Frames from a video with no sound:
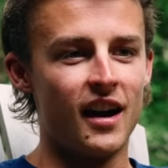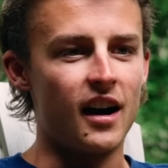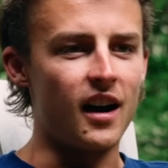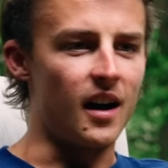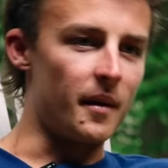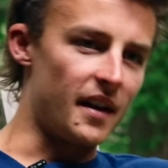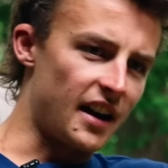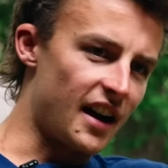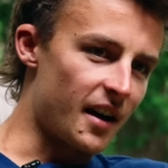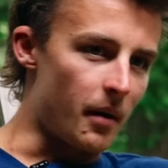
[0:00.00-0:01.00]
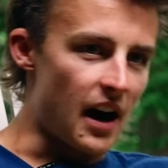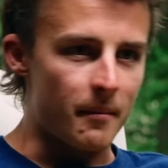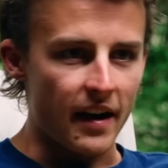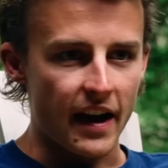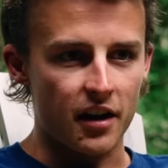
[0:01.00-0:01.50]
And I kind of popped
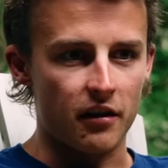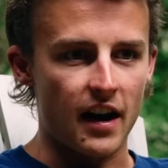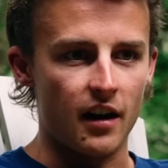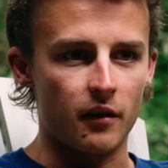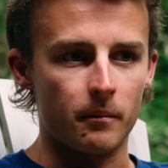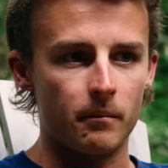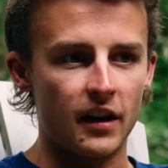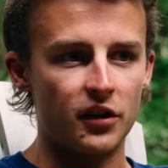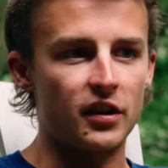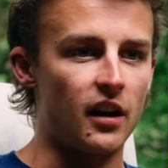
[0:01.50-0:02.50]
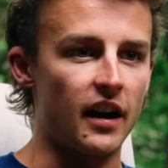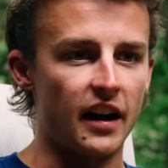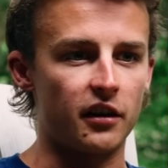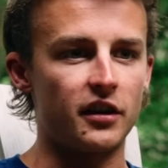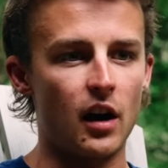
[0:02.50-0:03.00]
my head around, and this is how I
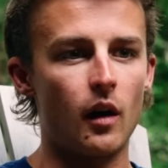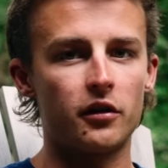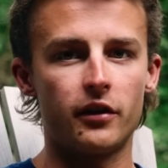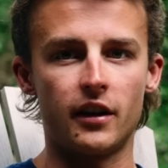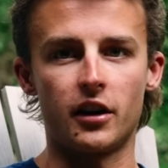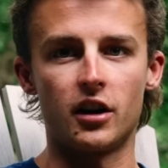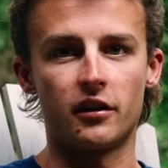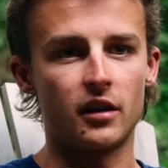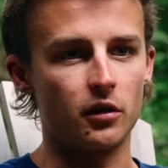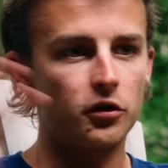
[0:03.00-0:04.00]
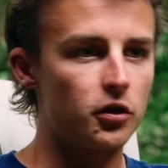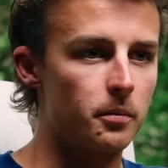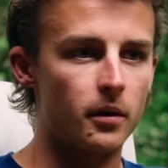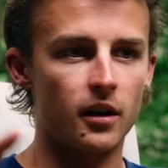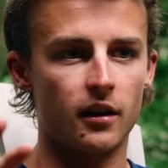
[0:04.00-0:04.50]
could tell I was feeling good, because I was
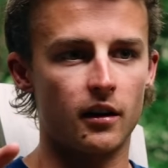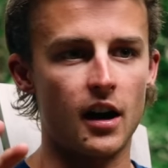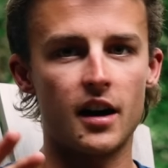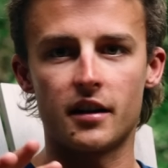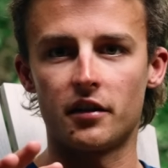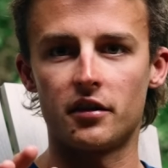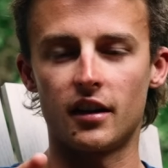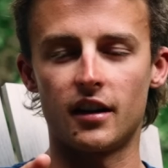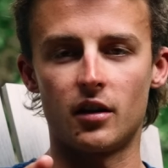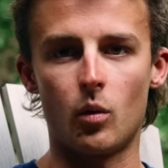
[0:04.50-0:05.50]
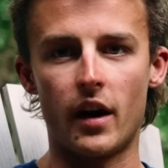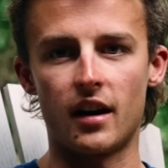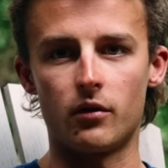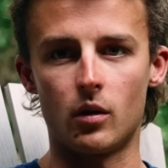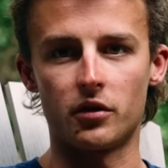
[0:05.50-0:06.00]
super cognizant and
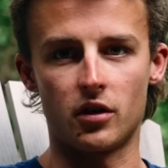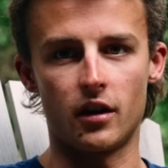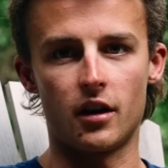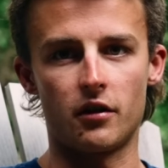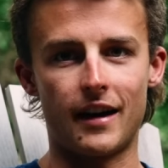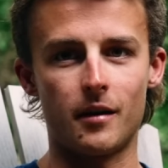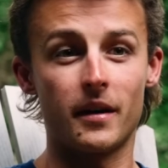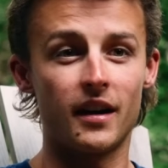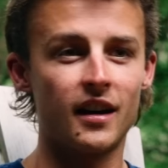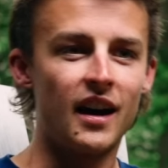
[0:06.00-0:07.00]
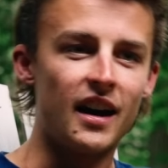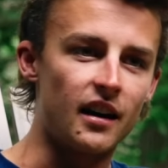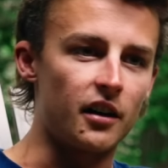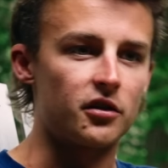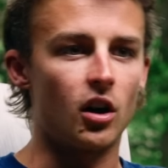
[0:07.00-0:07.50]
aware of what was going on around me.
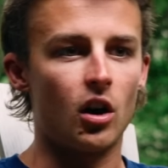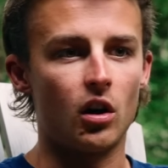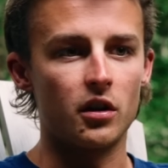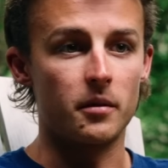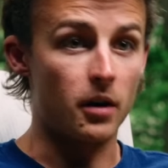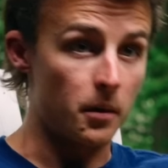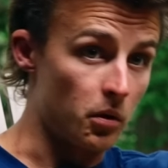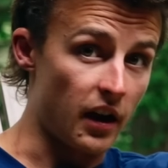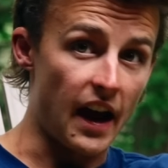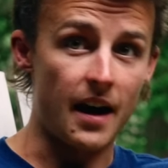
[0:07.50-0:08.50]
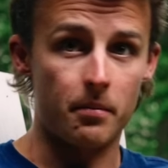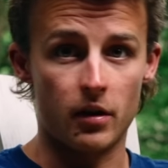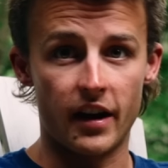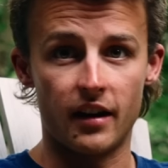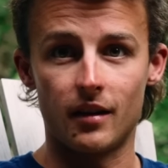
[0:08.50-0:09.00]
And I saw the purple cap,
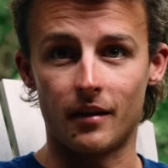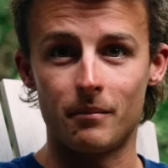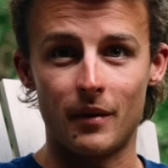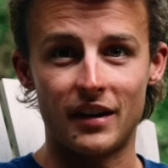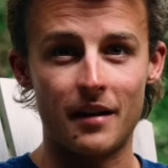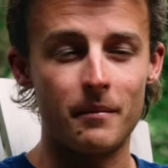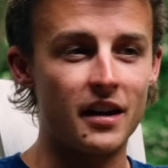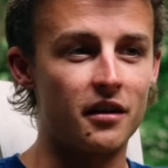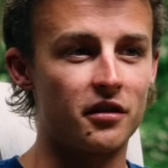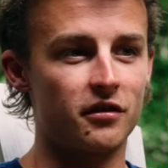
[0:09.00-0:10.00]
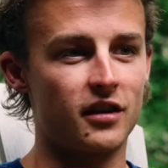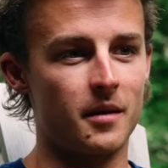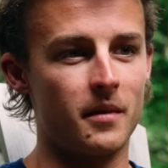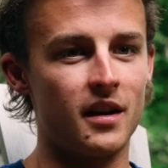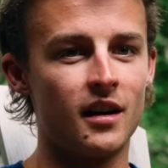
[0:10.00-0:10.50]
right, like 10 meters in front
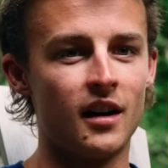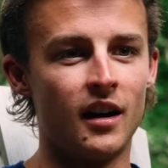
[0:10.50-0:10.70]
of me,